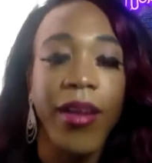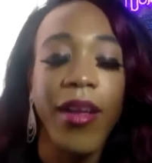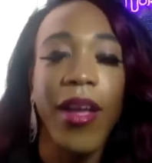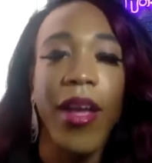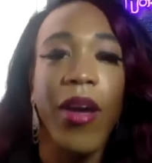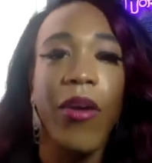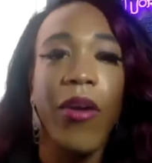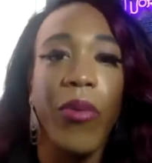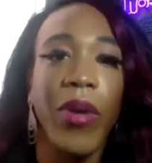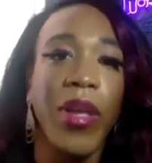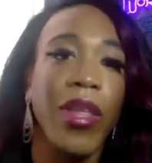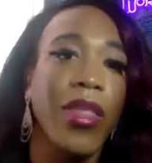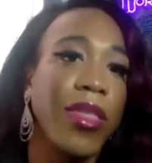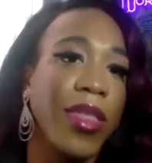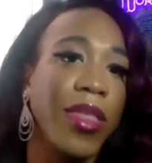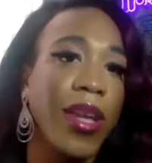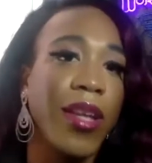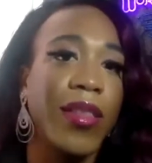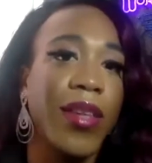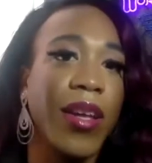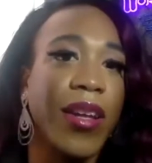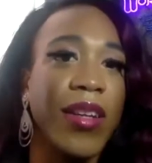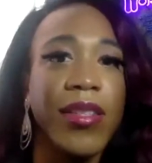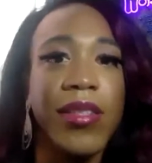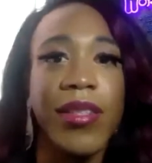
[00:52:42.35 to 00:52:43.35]
And we think
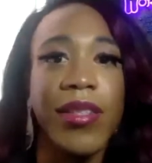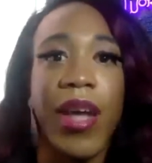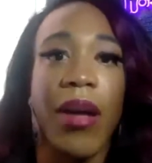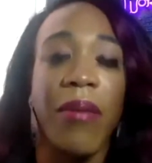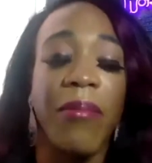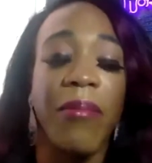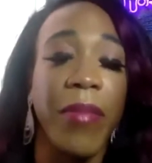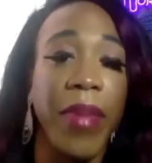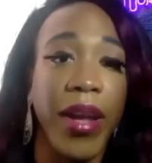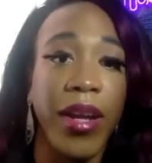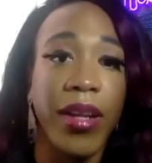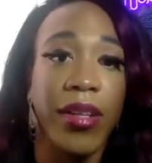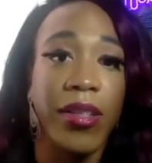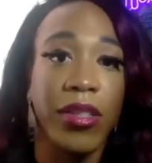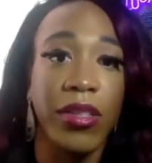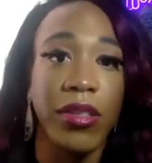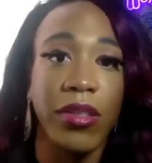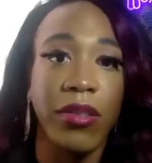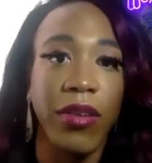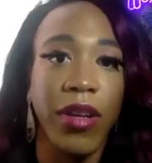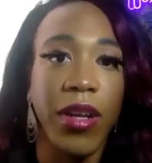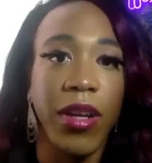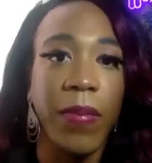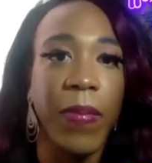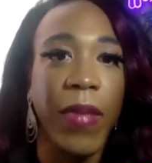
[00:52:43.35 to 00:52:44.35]
that it's not
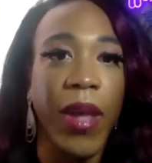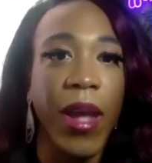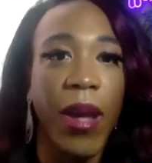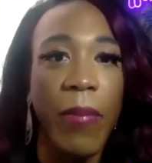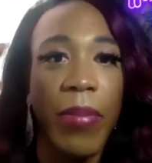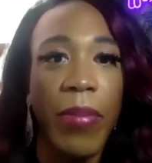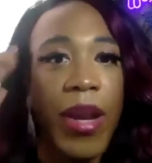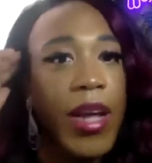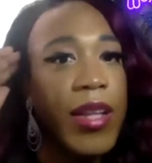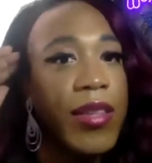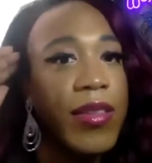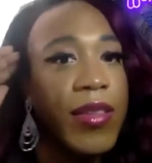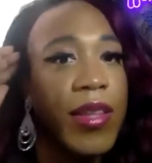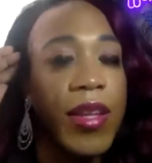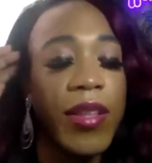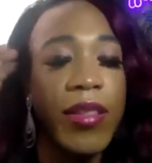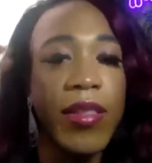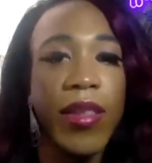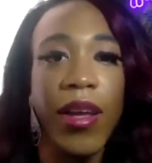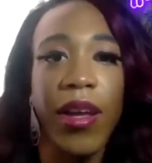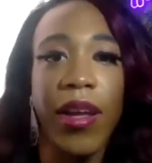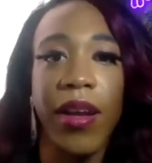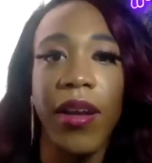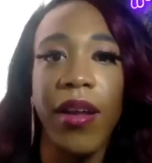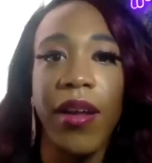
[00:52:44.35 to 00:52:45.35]
mainstream yet, but I think
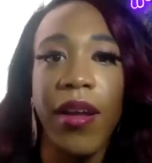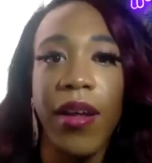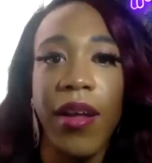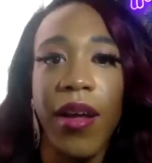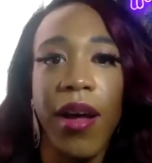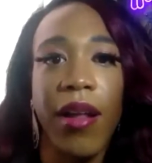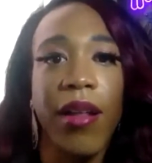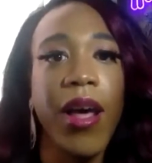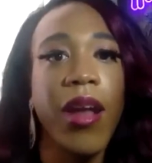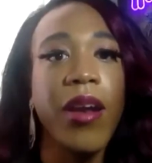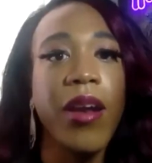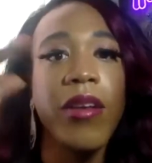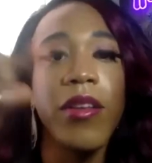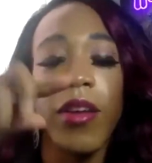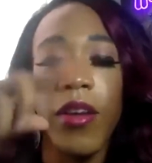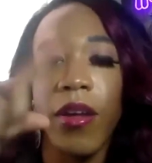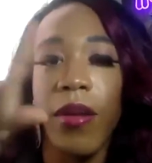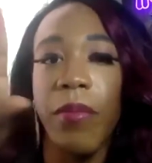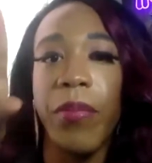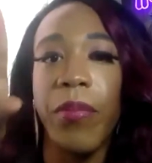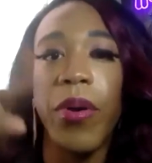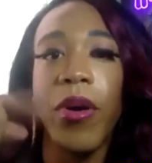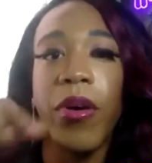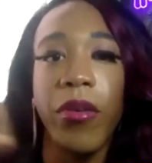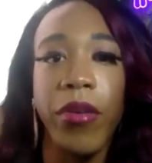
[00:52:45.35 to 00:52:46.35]
that a lot of the
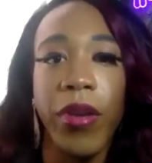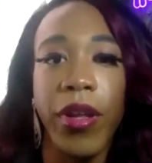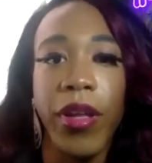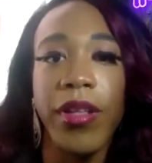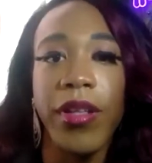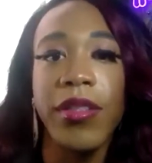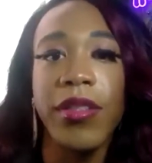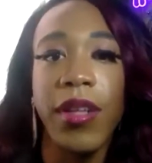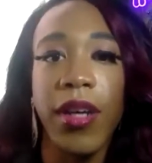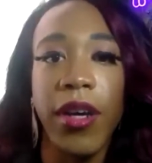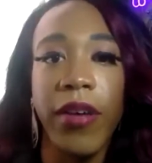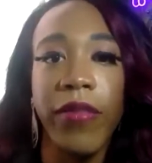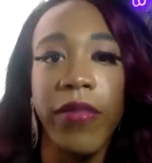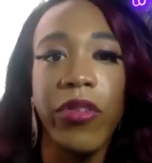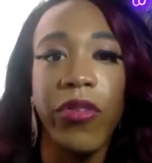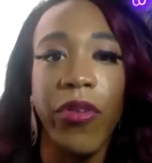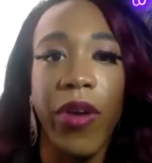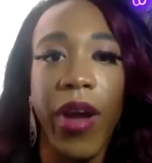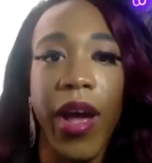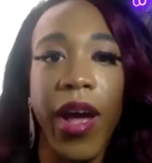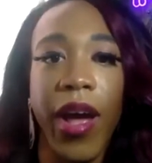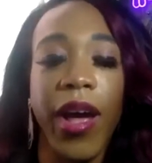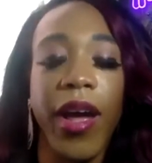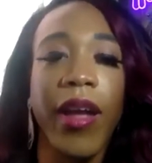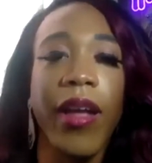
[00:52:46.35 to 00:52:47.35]
components of
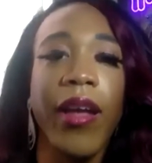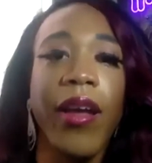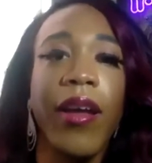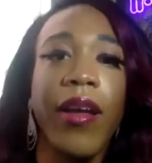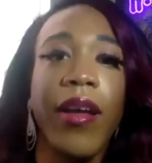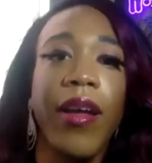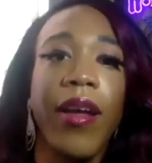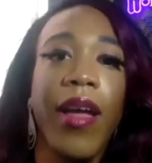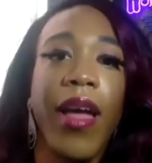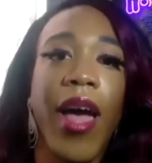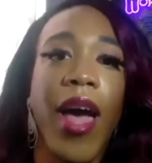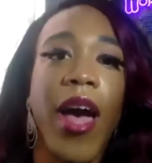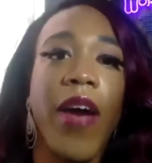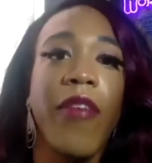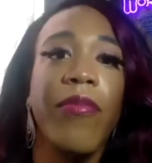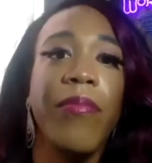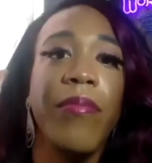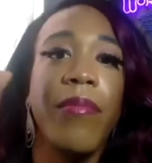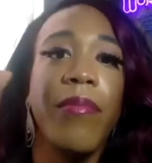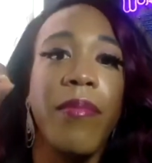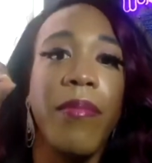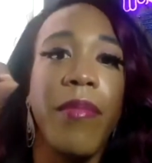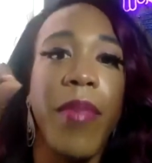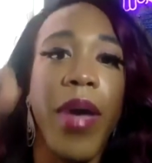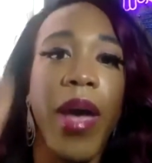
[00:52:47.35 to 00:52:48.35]
drag have
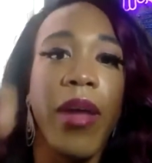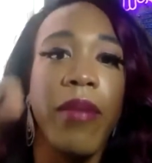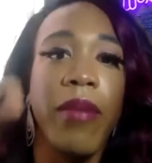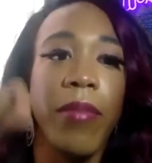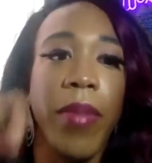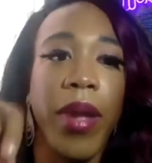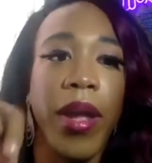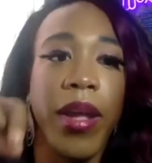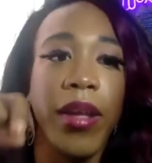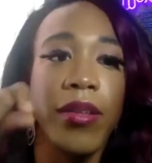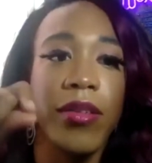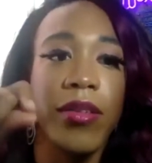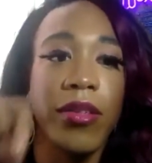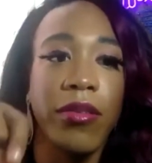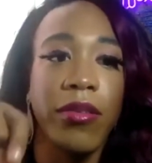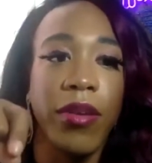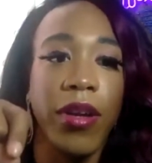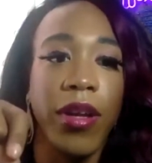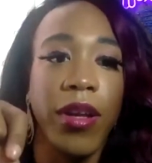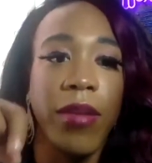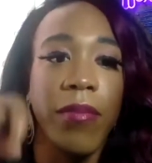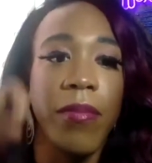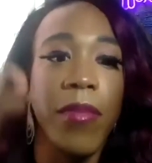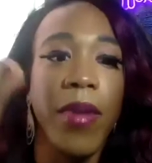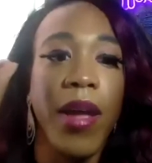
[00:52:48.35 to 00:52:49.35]
met
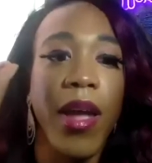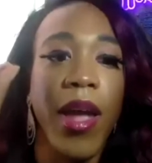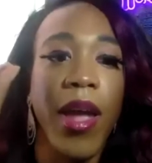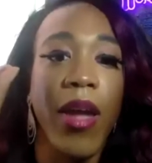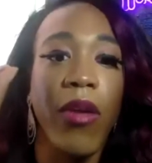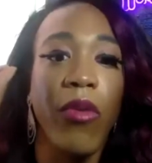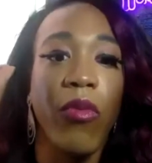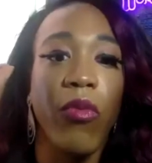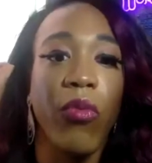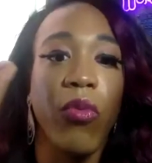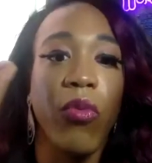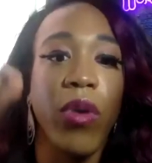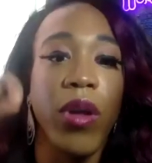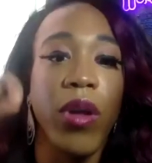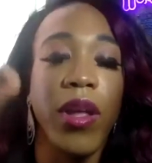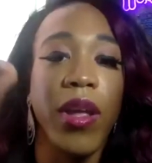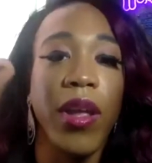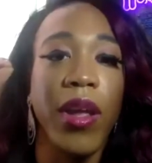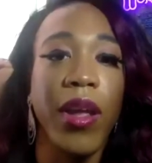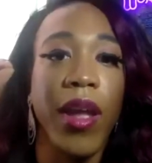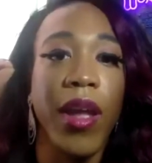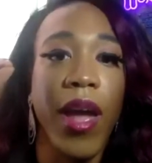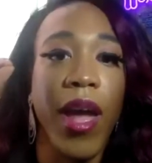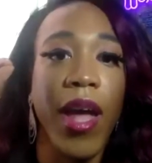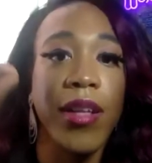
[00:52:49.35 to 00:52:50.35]
mainstream and
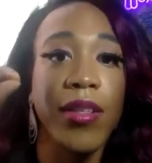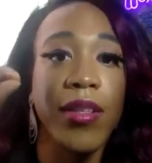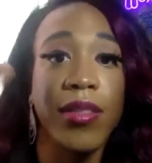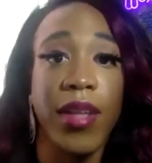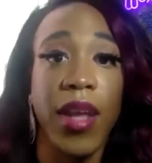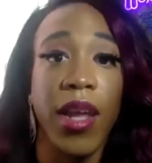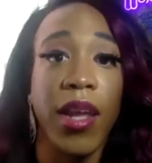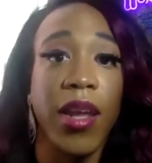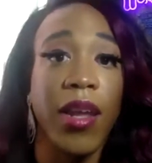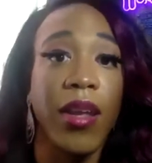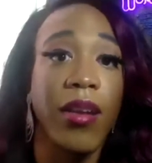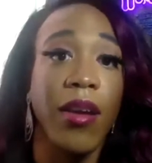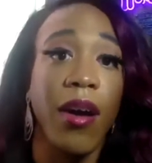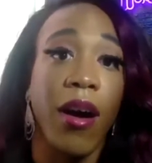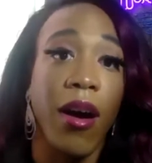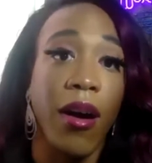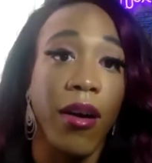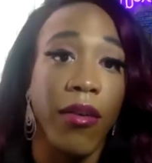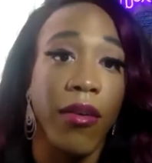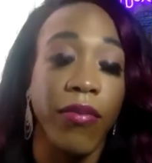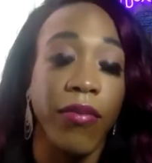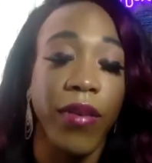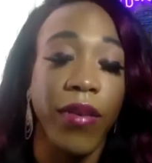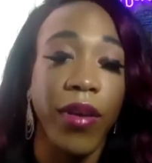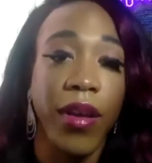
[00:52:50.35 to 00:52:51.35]
really has taken off
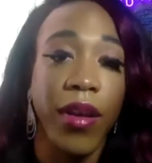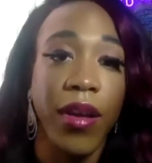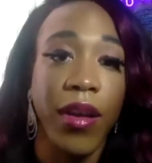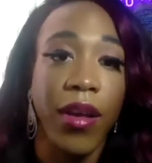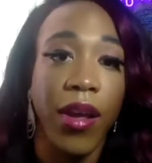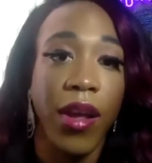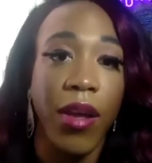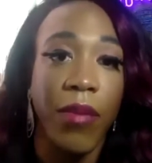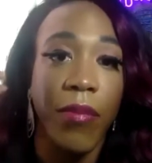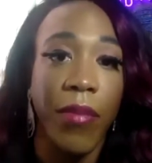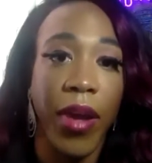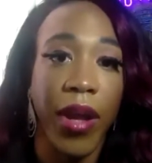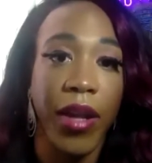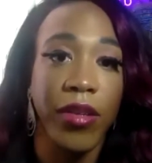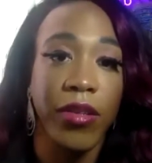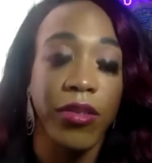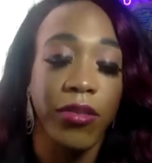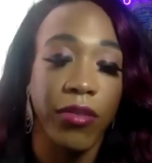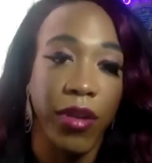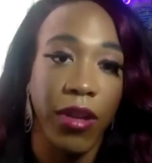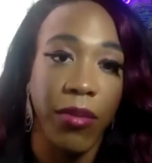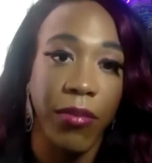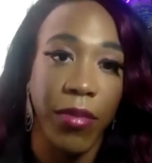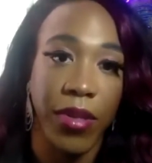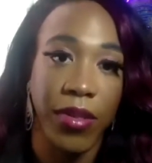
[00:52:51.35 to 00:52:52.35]
in
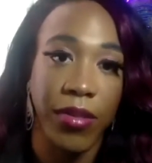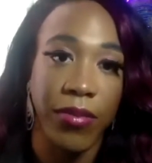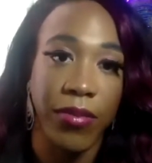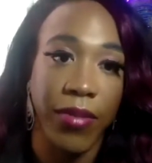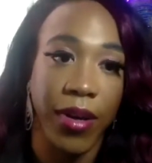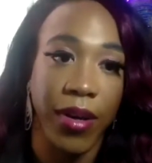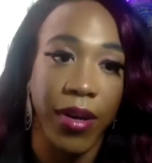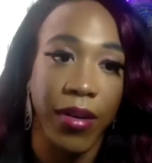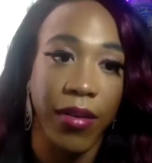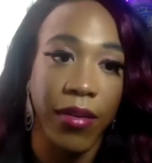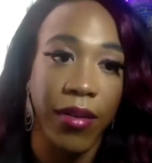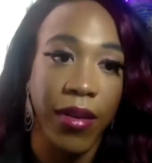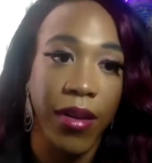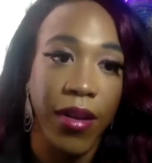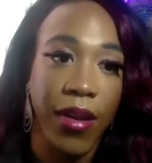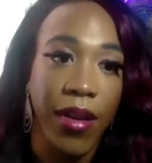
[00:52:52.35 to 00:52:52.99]
mainstream as well.